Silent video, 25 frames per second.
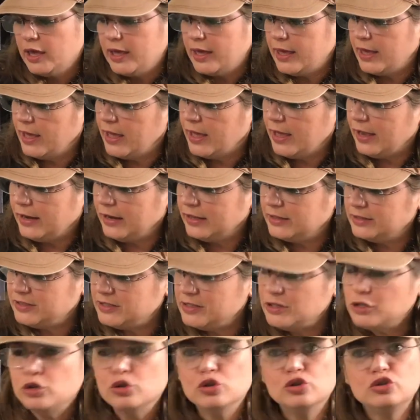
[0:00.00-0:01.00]
Let's
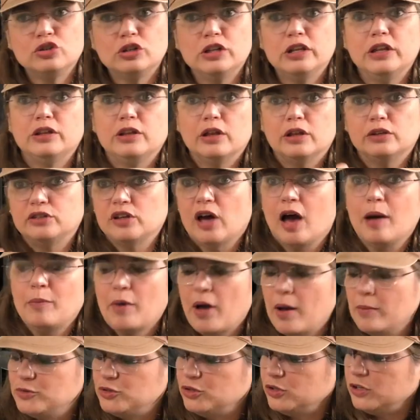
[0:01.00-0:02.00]
see, usually the top
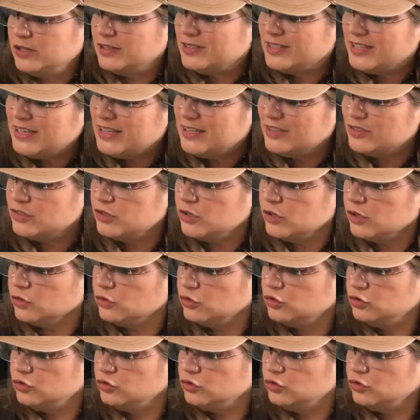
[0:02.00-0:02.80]
option is easier.